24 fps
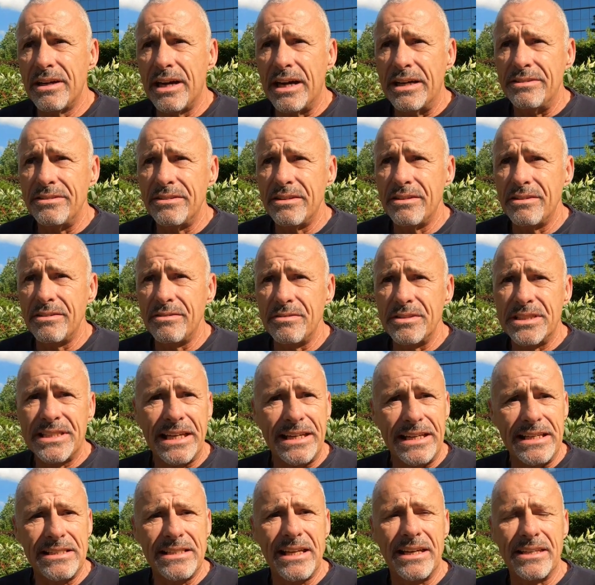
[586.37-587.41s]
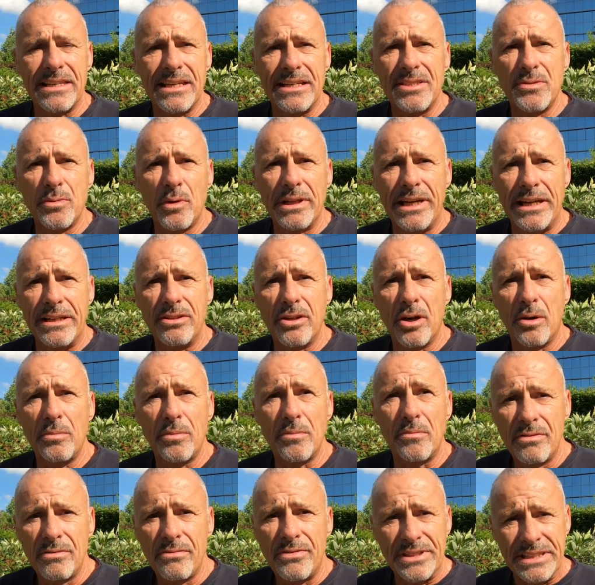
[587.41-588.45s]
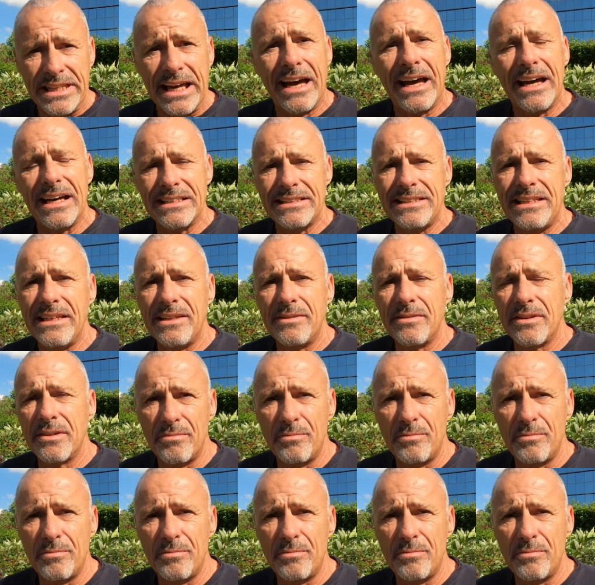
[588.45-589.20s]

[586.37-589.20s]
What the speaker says: and cities like this will end up fantastic